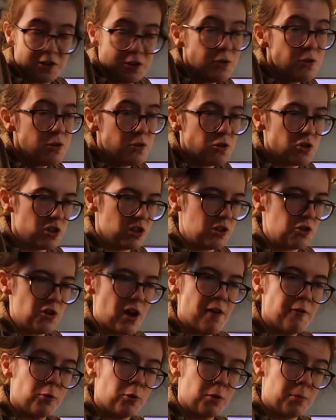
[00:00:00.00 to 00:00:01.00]
do usually
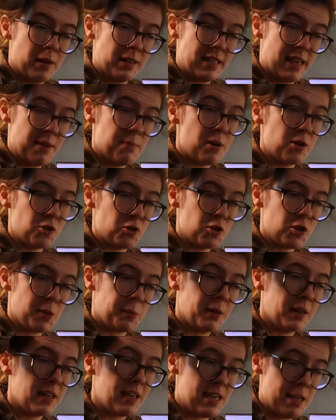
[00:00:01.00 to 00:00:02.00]
travel with my tape measure, so
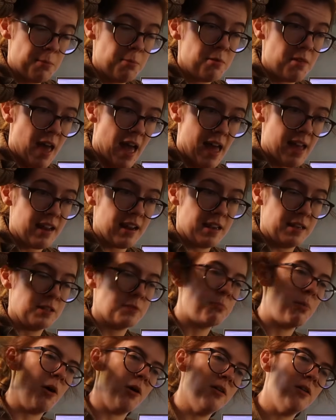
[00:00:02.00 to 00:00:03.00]
I'm going to keep that
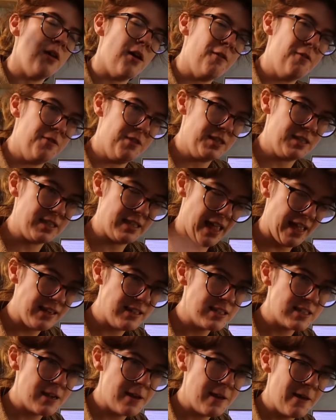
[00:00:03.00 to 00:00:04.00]
as part of the set